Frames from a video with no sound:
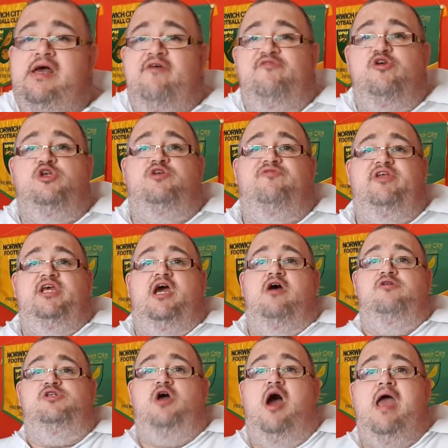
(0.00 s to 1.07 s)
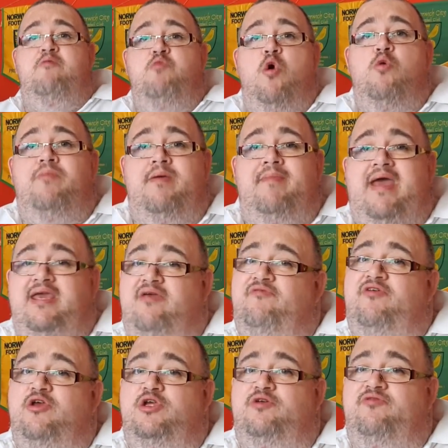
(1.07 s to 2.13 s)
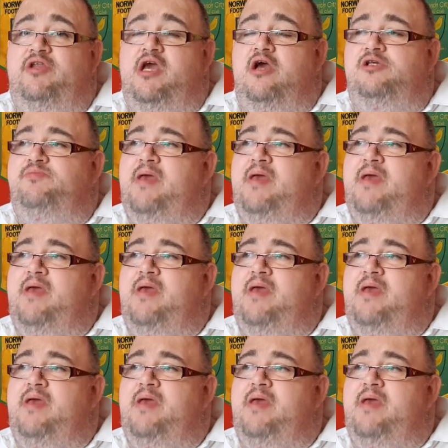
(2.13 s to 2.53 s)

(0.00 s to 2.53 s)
Future videos. I will be making future videos.